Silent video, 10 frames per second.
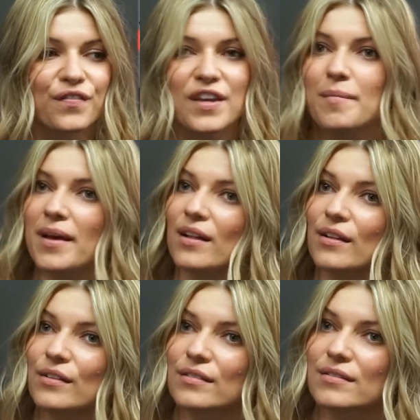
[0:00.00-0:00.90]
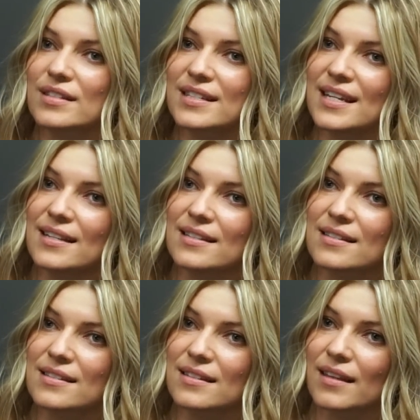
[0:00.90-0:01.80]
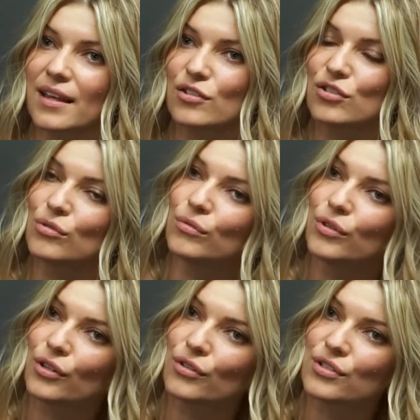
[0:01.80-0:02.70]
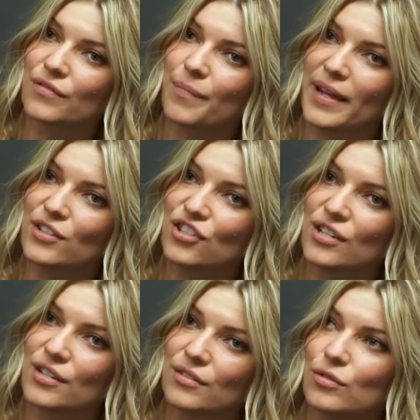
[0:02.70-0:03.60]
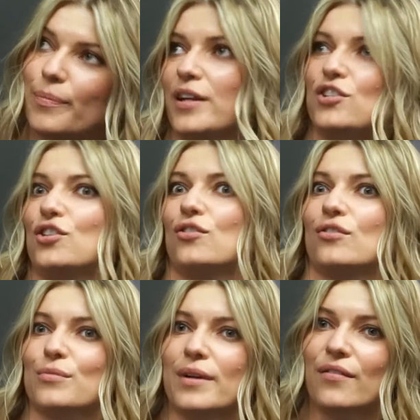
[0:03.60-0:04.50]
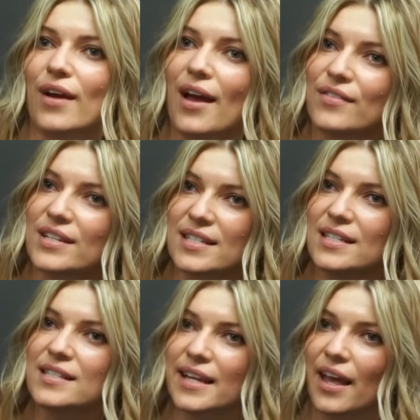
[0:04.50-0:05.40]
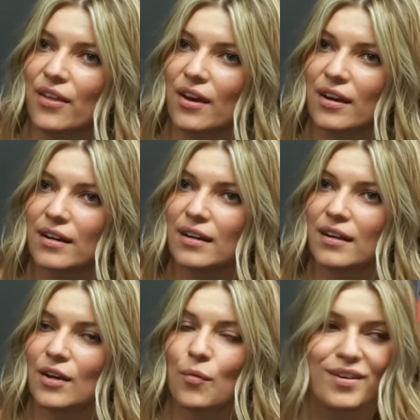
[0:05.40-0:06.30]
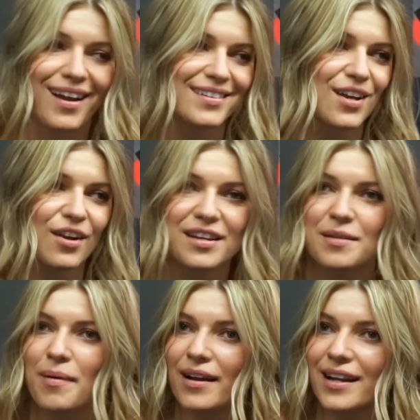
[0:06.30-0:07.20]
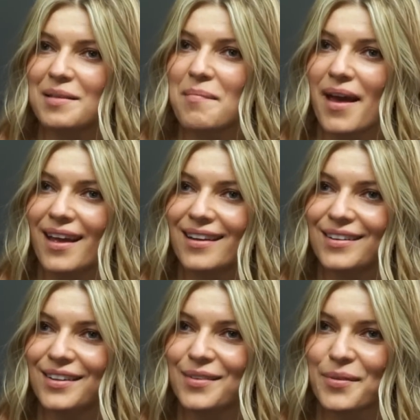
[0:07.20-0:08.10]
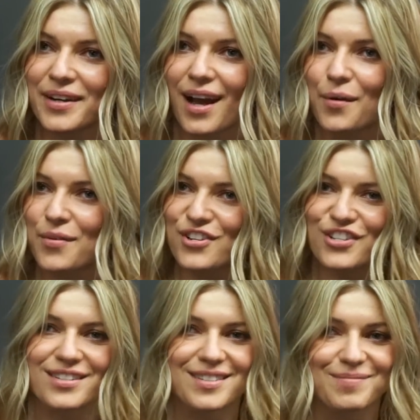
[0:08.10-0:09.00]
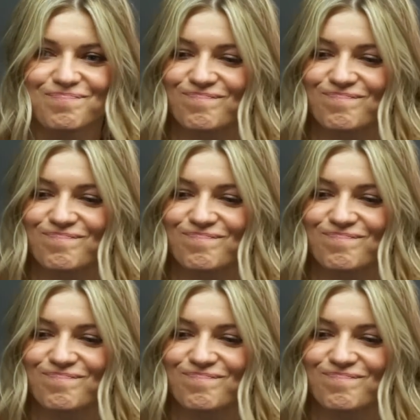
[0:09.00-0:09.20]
female scenes, like two girls of Banshee, two Banshee girls, whatever, having a scene together. We're not talking about any men. We're not, we're just